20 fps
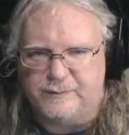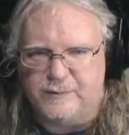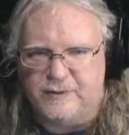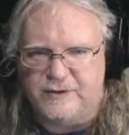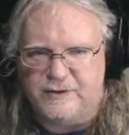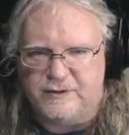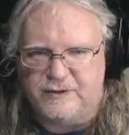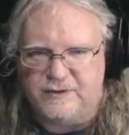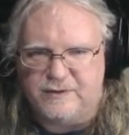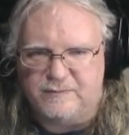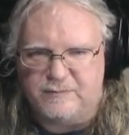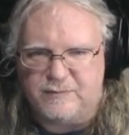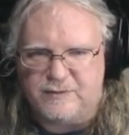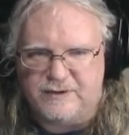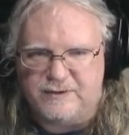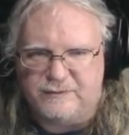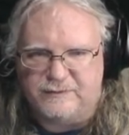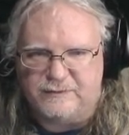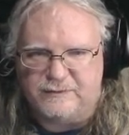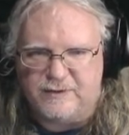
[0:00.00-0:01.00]
but you can
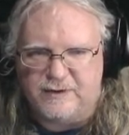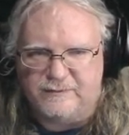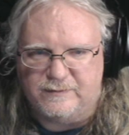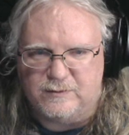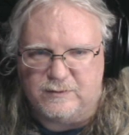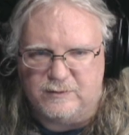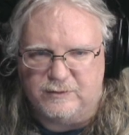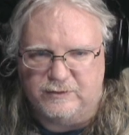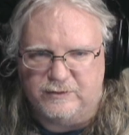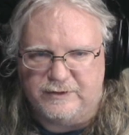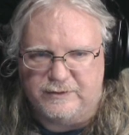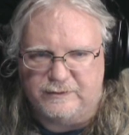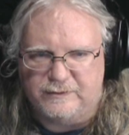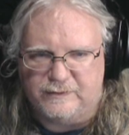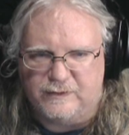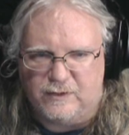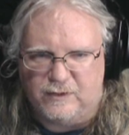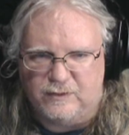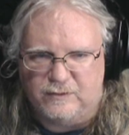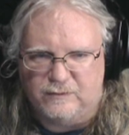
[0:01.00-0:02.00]
pretty straightforwardly
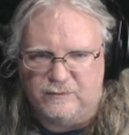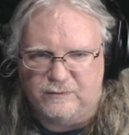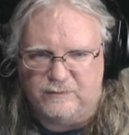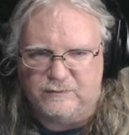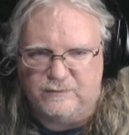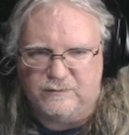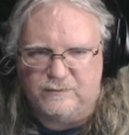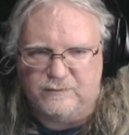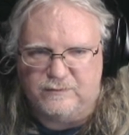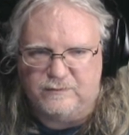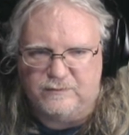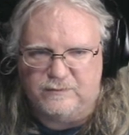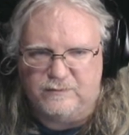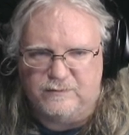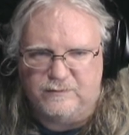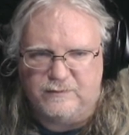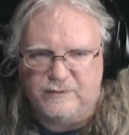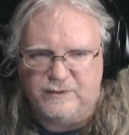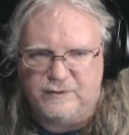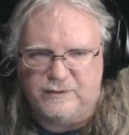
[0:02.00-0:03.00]
solve
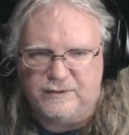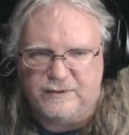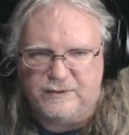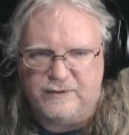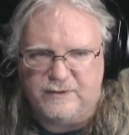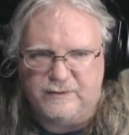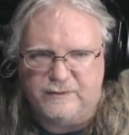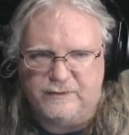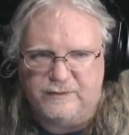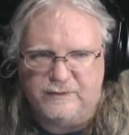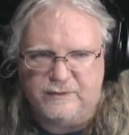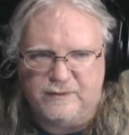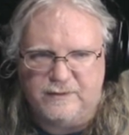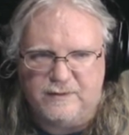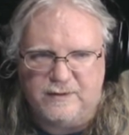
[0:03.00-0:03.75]
it like this.